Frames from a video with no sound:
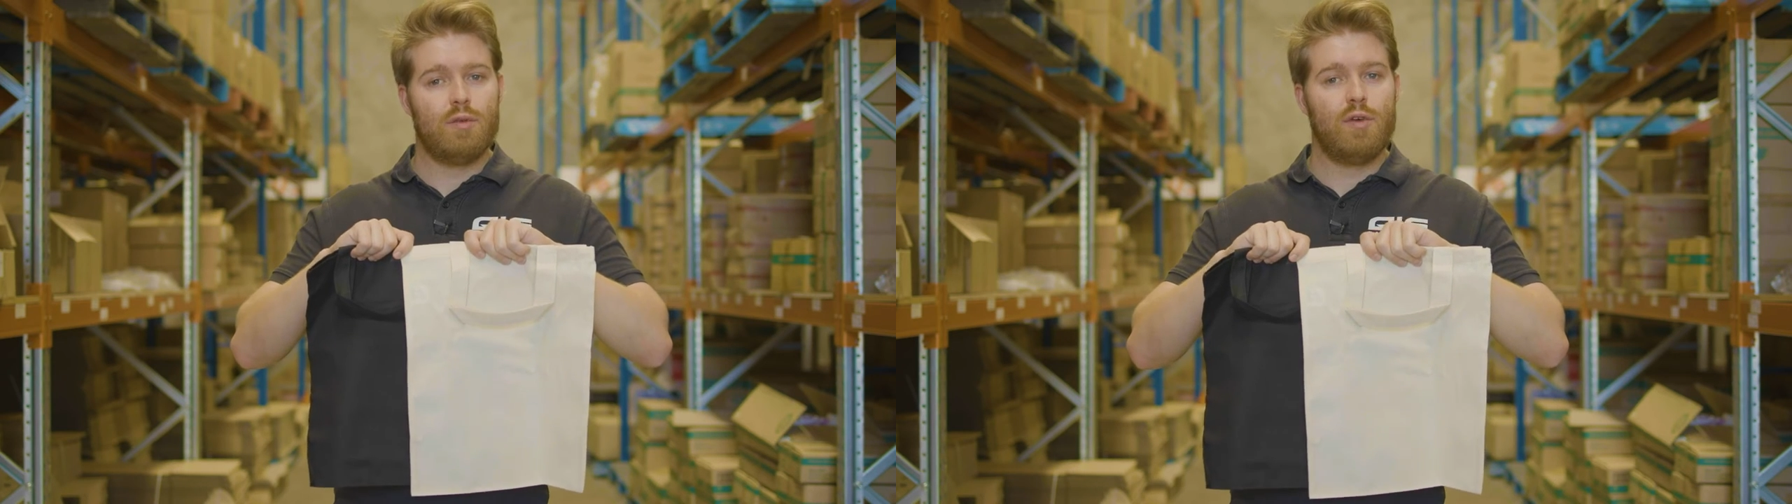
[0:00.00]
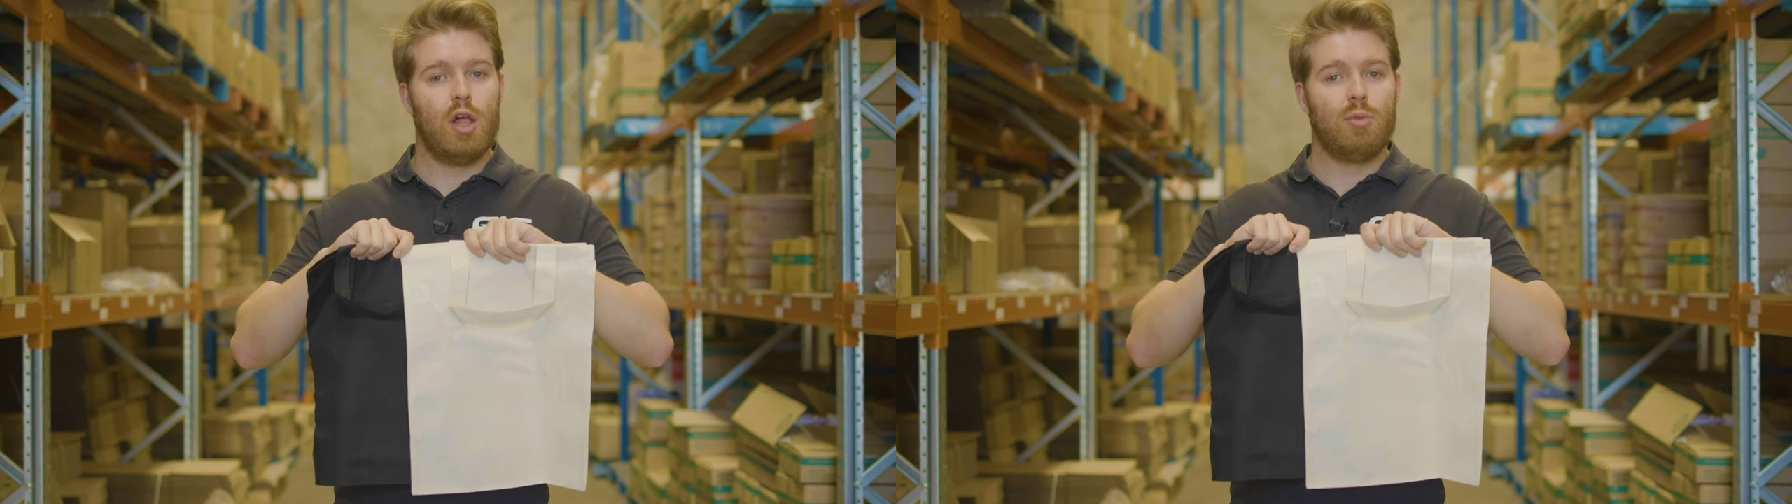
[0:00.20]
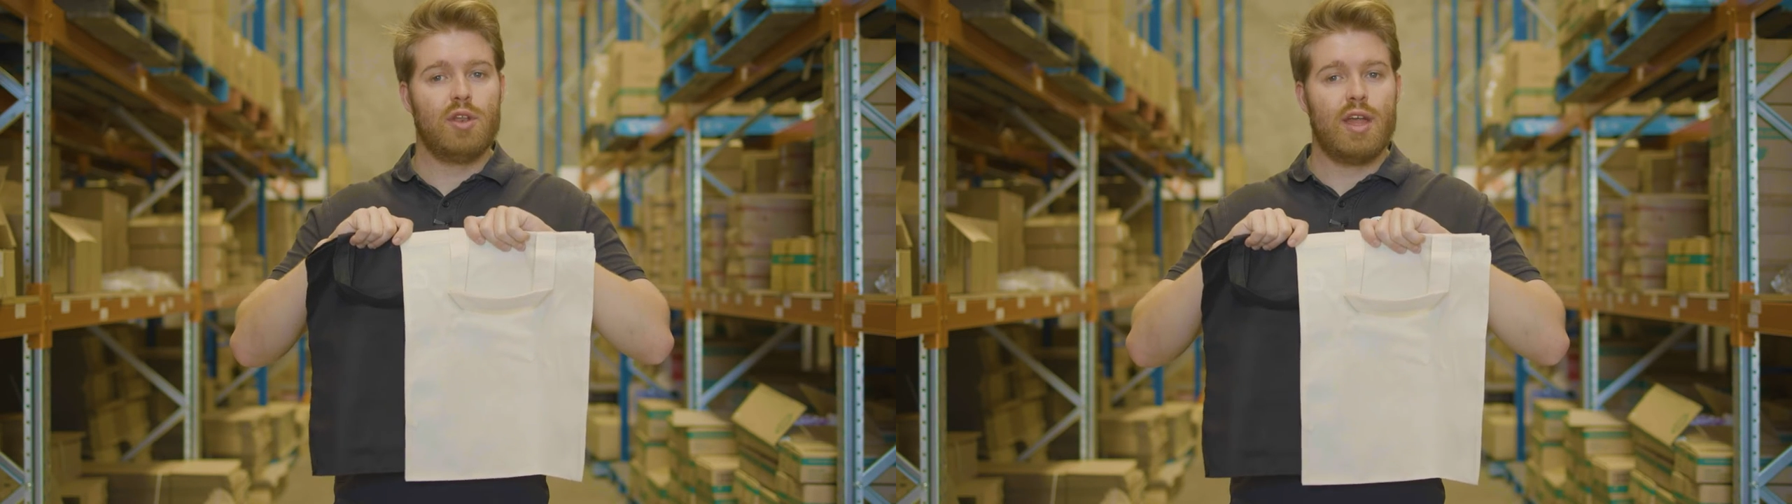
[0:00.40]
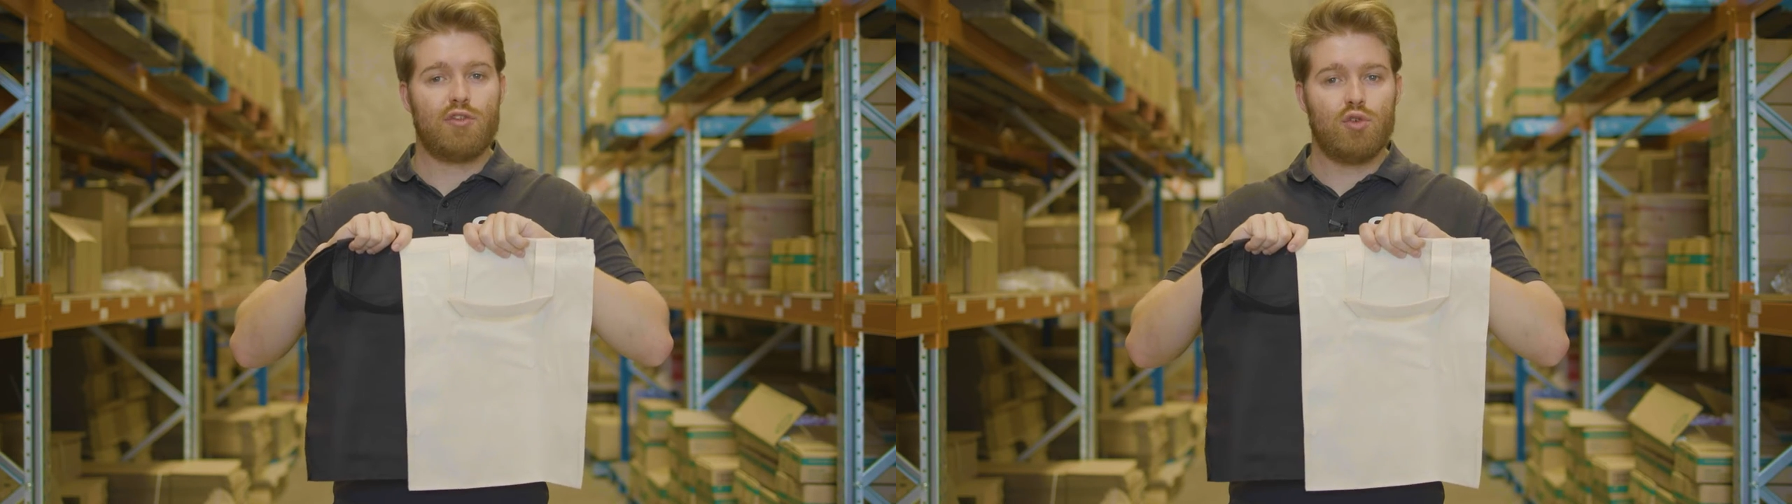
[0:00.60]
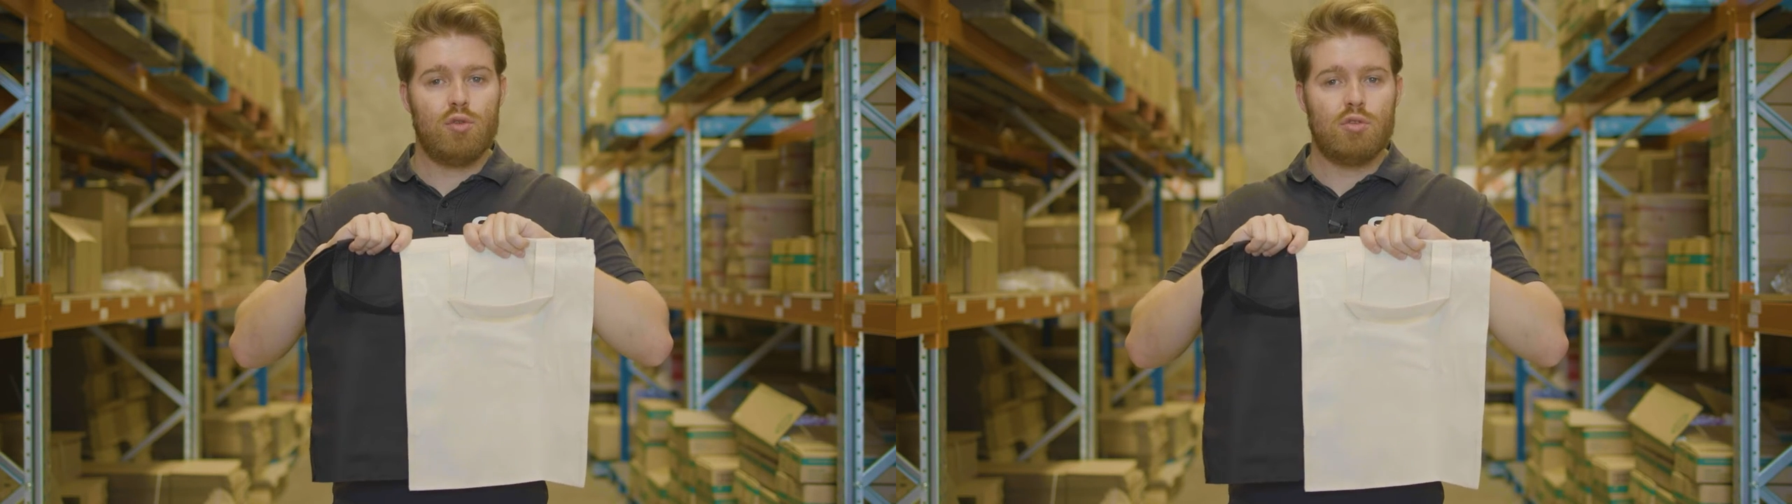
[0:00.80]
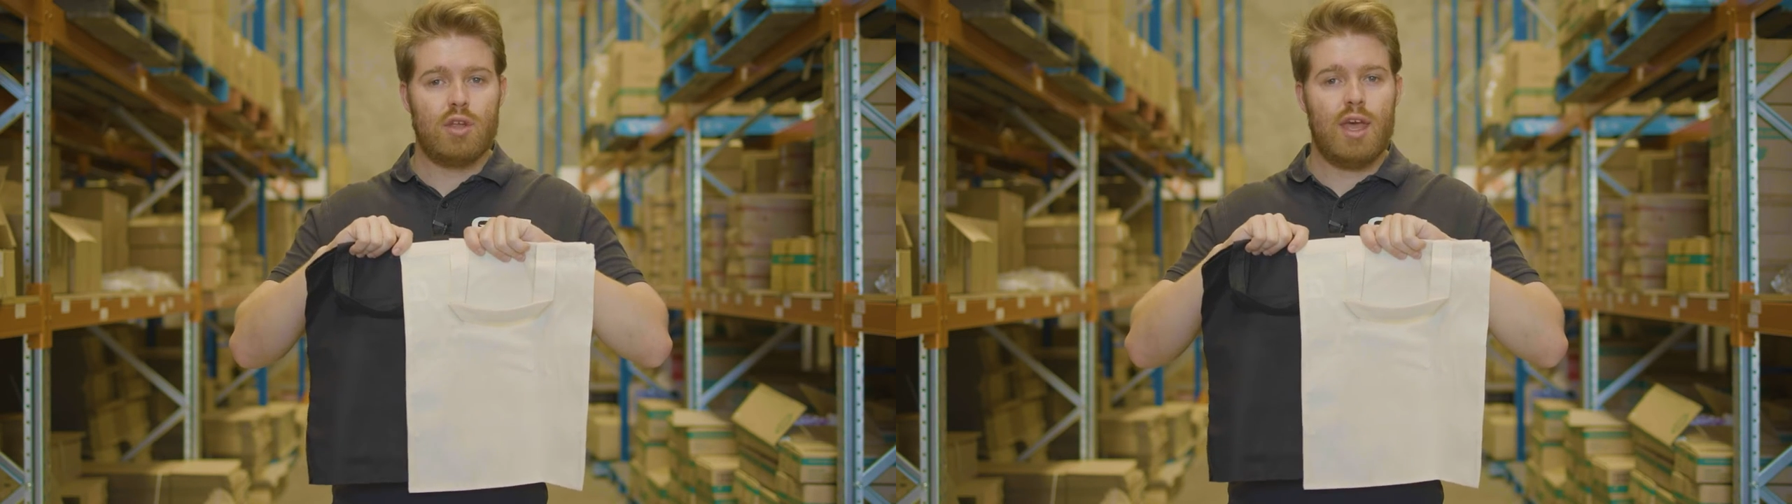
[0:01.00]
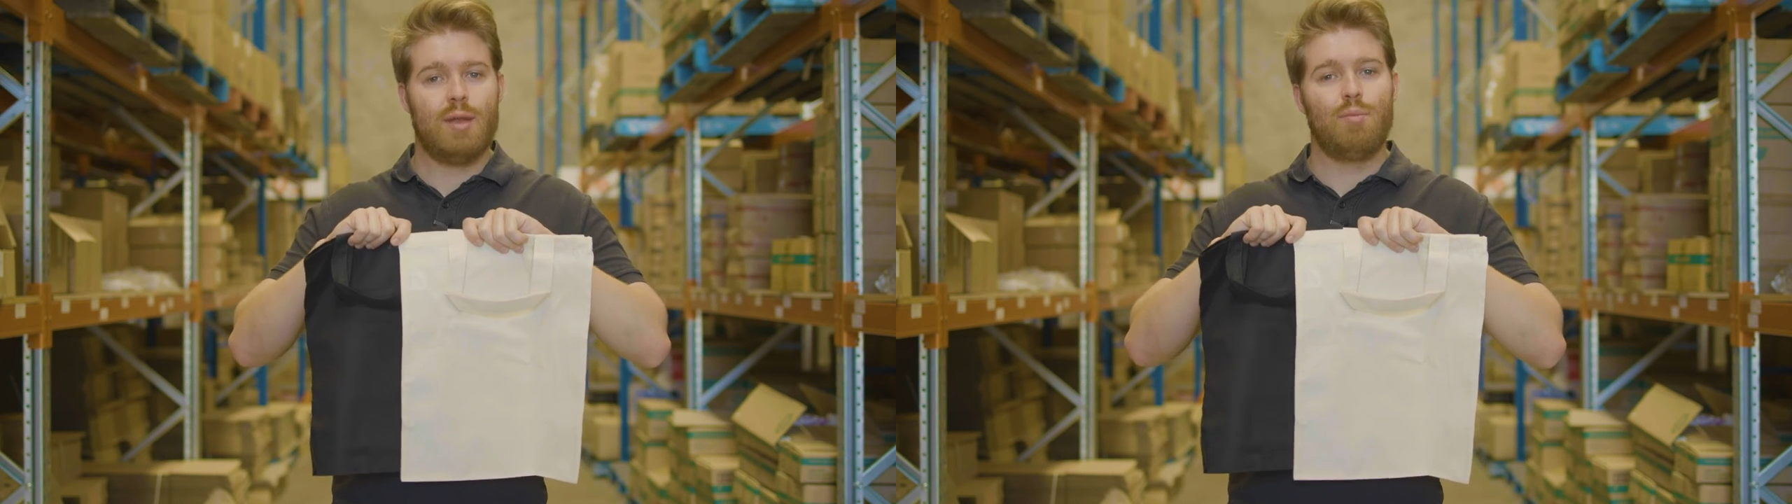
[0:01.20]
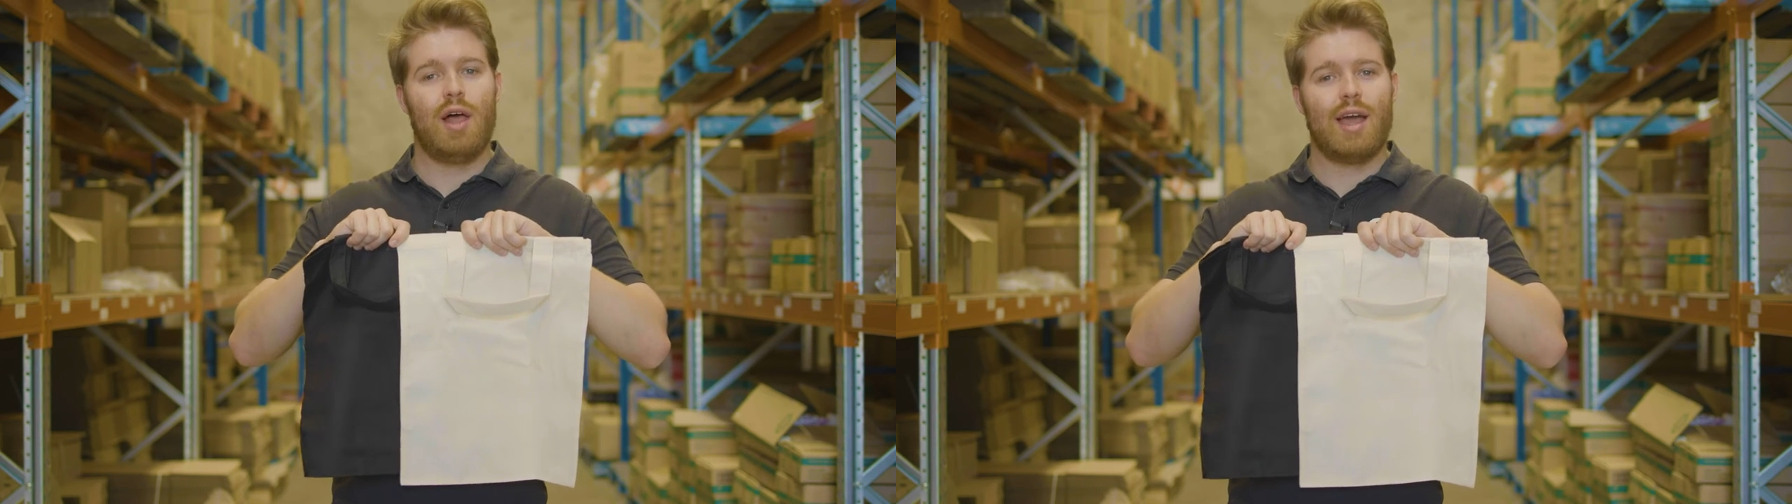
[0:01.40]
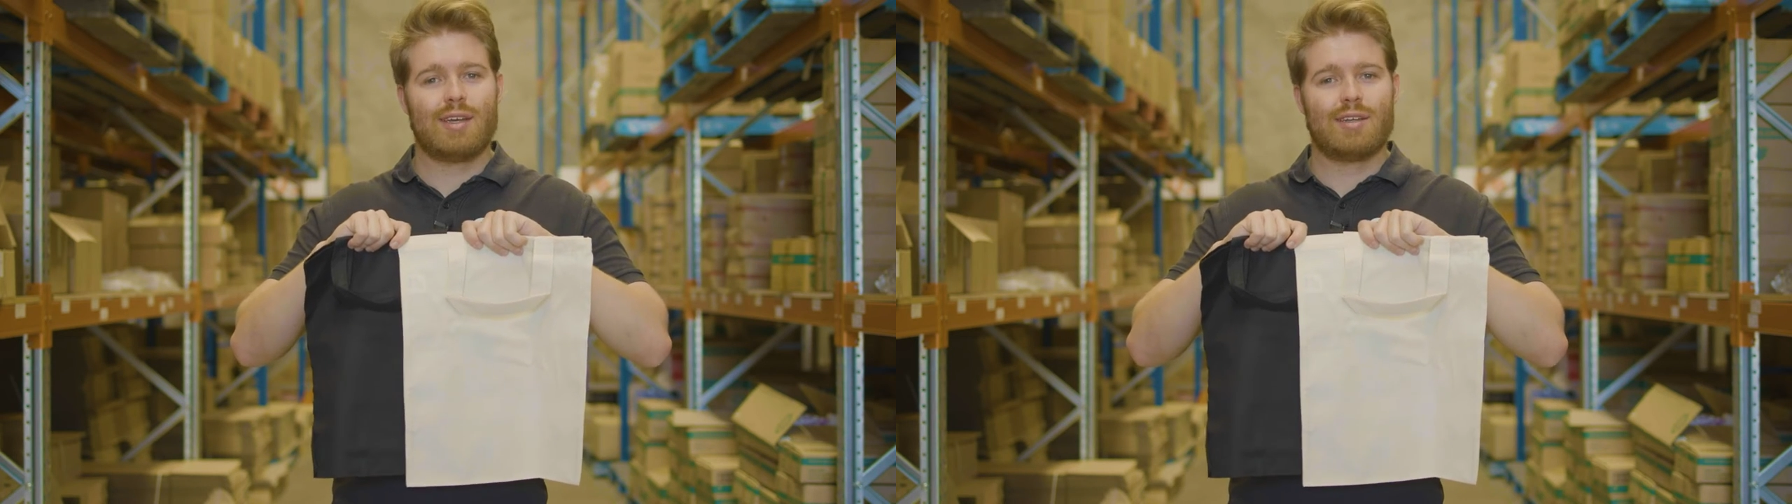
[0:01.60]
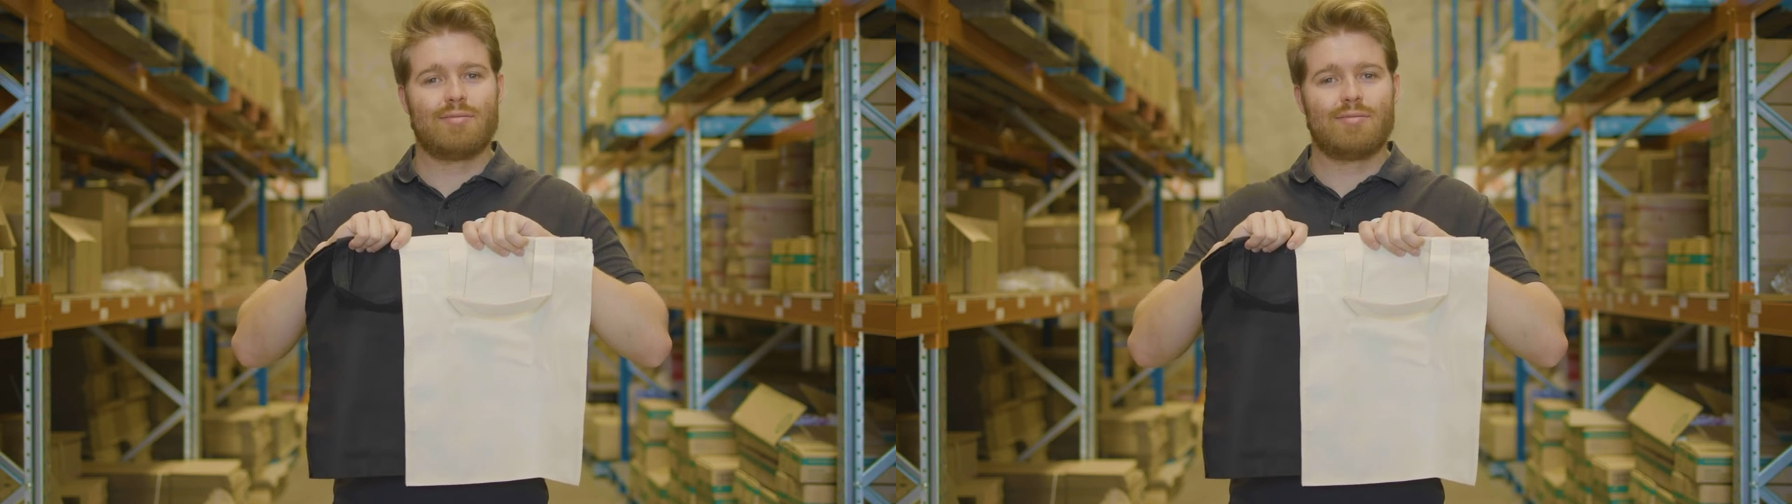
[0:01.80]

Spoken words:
available in natural and black.